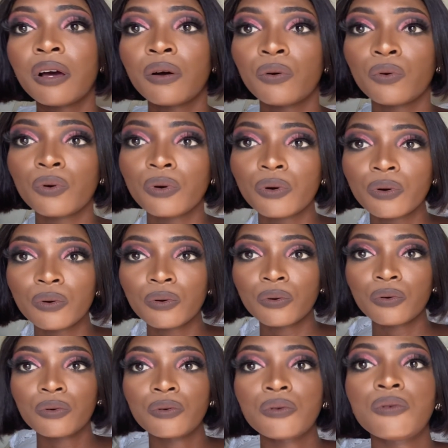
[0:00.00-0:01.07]

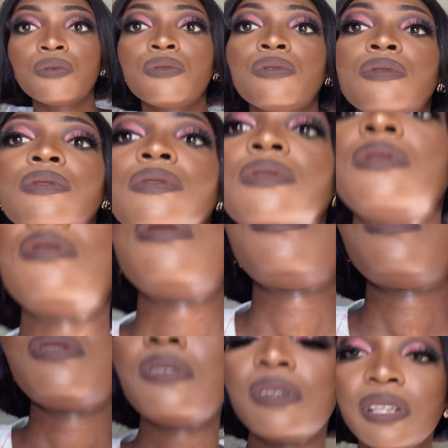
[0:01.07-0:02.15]
Woo!
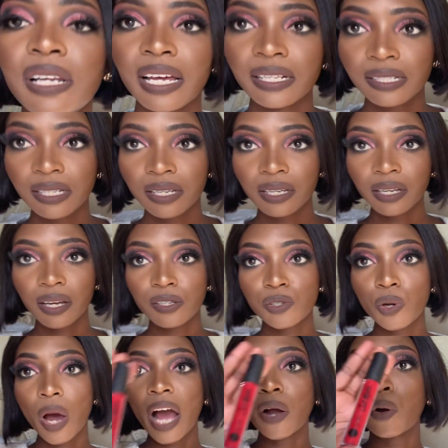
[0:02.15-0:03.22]
Lighting.
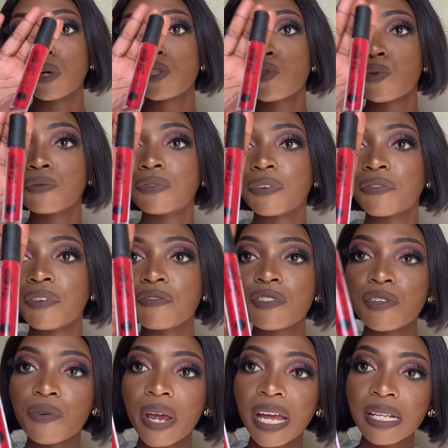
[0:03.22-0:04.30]
So I got 2 for
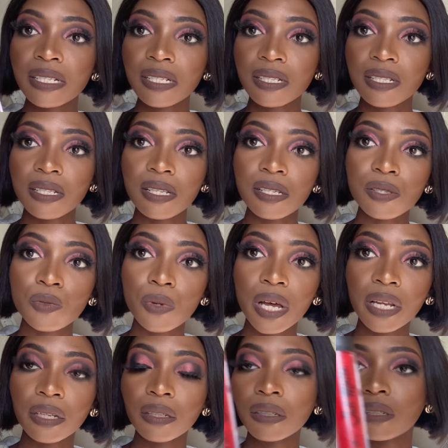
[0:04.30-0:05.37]
50 rands. It's this
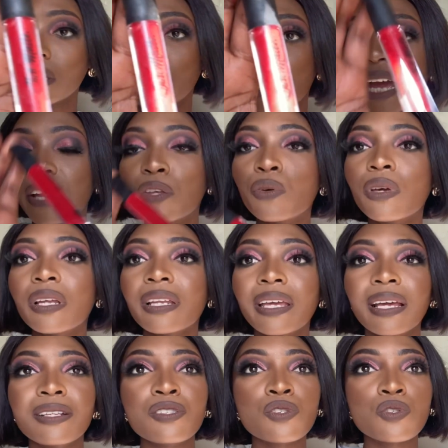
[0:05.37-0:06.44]
one. Like, you can
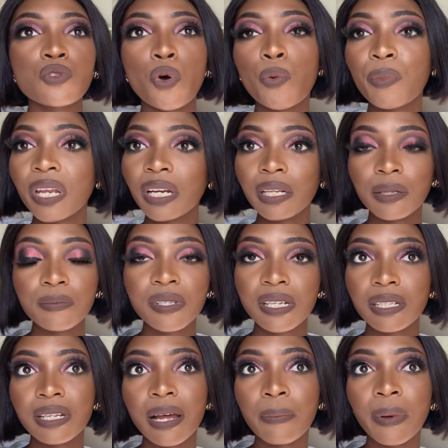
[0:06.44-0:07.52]
get so many
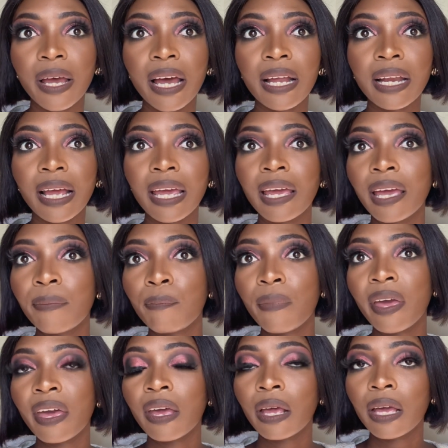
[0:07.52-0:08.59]
lipstick lapayana
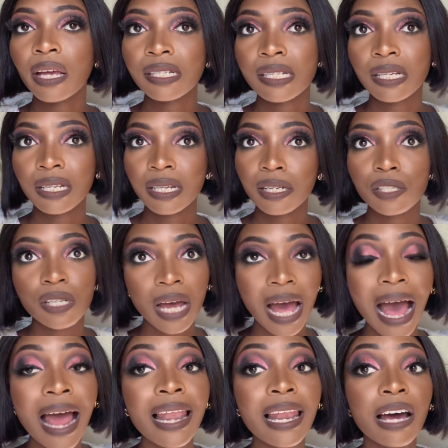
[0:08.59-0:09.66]
a Signuture.
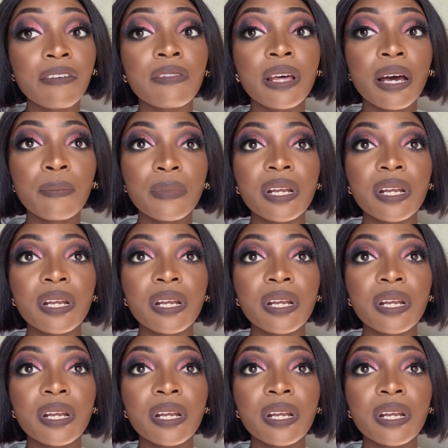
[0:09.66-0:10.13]
I love their